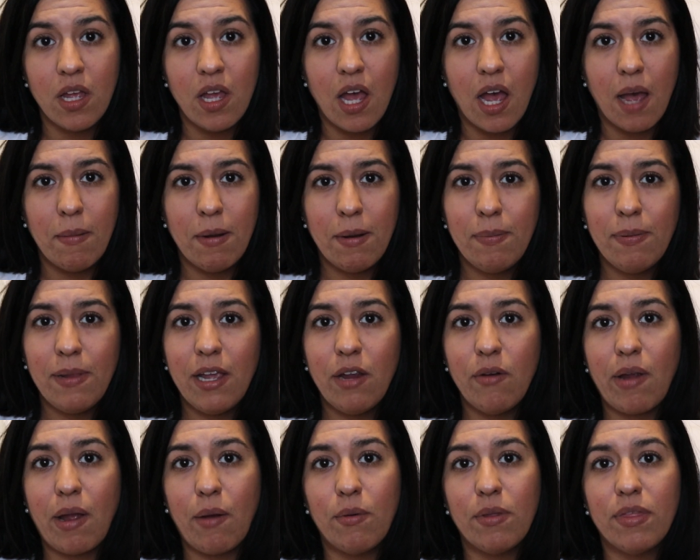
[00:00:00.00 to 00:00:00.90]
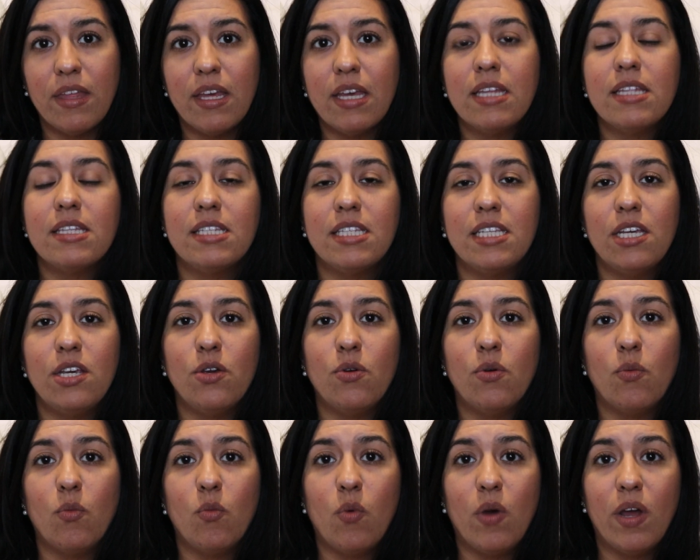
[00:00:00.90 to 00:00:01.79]
I'm going to play around with it and see
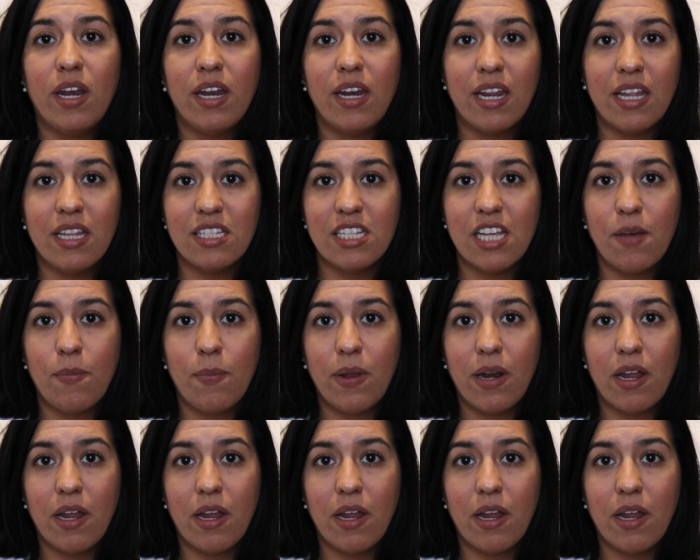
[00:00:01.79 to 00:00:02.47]
what it ends up,